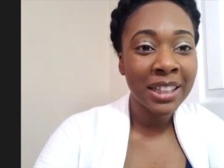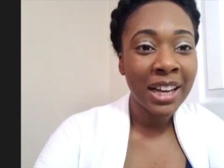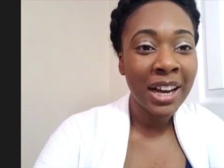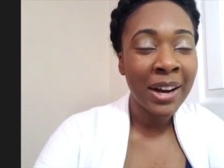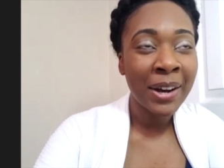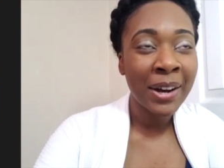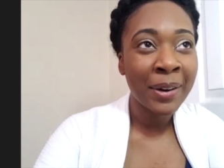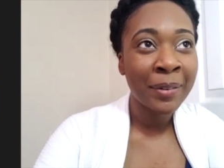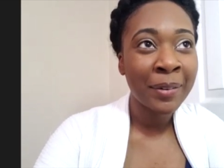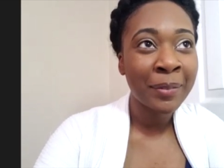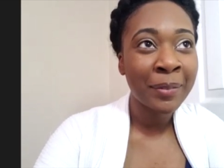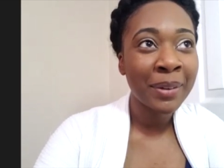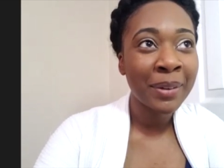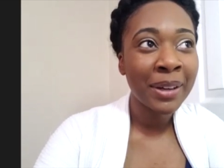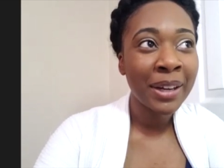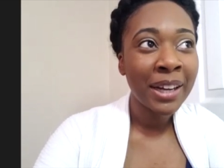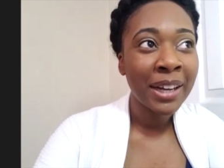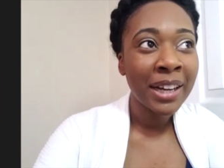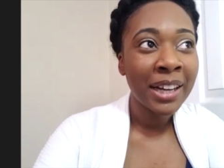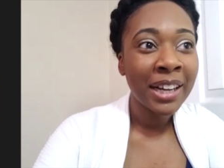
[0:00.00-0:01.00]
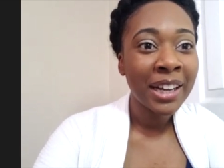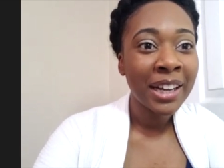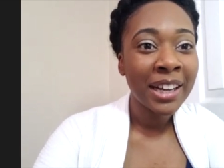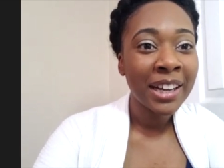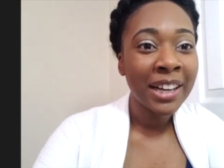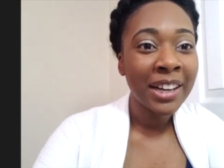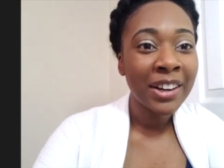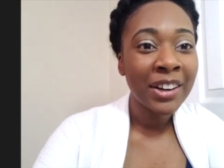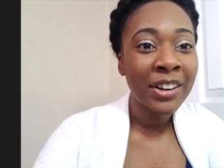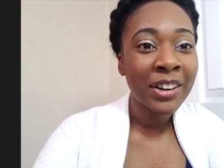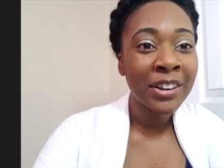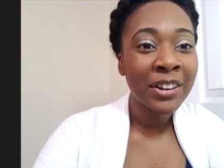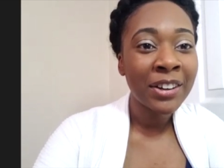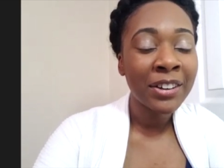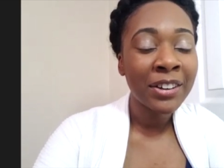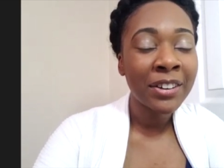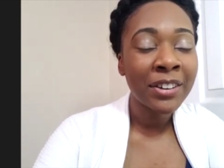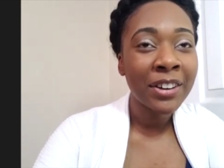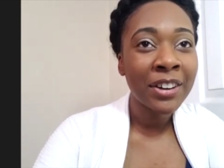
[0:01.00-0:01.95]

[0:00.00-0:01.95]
Um, her